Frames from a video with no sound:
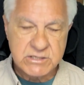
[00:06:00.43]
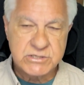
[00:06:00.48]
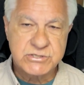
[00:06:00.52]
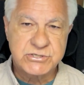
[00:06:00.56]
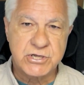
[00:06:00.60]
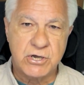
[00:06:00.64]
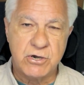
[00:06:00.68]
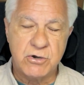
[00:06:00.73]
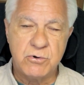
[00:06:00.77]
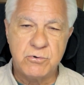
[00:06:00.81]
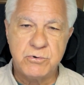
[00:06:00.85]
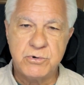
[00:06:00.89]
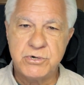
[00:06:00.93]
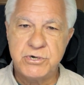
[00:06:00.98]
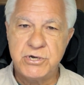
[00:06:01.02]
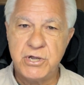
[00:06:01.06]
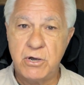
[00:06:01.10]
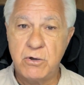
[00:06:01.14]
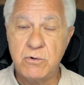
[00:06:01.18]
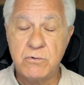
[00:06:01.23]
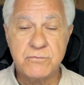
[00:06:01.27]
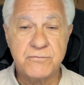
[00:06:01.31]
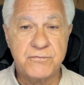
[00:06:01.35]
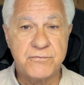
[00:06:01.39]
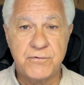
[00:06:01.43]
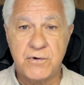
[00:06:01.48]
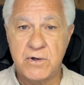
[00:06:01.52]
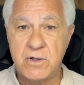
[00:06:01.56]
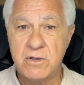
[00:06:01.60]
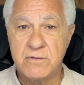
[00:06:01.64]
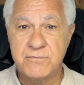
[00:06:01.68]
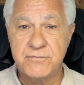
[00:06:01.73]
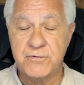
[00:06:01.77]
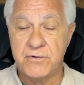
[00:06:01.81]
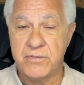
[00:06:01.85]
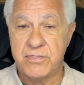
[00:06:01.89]
So don't
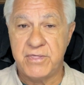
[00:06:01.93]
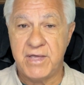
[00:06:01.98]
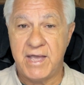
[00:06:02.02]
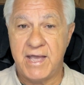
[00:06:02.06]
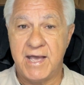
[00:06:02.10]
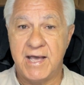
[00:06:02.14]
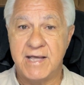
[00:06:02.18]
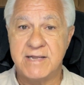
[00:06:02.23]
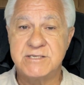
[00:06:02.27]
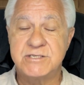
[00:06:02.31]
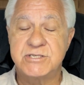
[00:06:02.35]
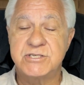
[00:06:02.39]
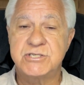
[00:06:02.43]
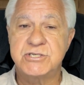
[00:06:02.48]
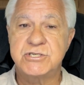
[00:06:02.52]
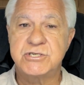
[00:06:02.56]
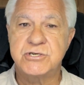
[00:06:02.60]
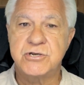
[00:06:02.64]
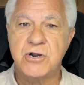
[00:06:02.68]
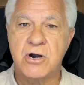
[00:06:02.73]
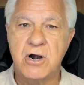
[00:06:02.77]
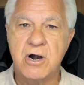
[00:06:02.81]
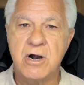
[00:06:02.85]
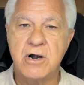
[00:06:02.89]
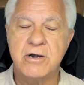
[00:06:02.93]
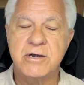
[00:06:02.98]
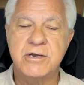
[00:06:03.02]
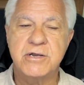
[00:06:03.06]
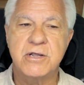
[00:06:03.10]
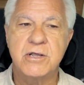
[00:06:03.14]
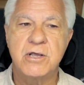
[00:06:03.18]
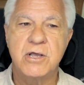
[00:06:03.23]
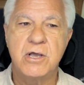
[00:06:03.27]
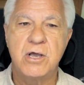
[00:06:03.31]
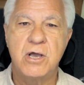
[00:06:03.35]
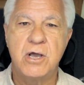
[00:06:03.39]
fall for that.
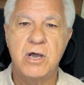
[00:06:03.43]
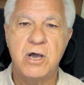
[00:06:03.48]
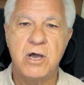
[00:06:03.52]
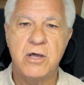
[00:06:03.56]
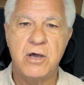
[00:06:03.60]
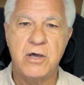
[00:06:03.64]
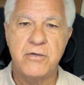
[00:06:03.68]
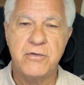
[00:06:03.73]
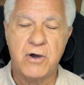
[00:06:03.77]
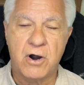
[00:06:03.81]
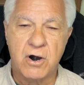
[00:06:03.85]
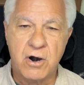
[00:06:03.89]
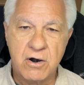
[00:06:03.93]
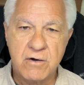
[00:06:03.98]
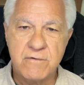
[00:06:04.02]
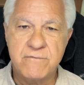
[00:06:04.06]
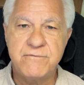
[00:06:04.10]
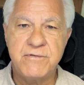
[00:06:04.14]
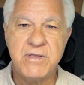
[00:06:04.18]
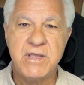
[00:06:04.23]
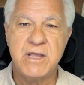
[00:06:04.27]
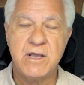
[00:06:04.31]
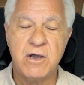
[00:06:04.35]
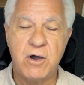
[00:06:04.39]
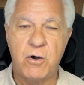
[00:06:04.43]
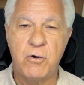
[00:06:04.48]
Start RV